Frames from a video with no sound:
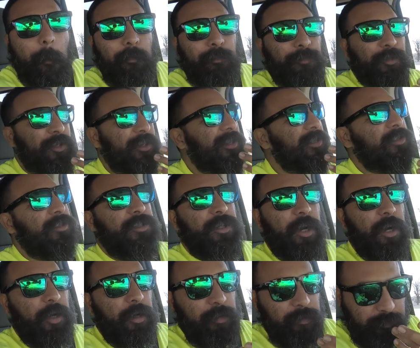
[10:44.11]
Yes,
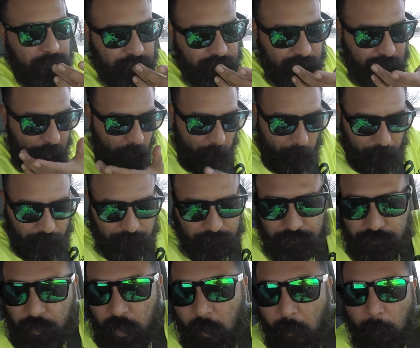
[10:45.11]
sir.
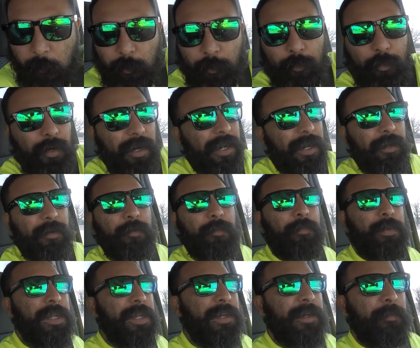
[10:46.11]
Proud to be an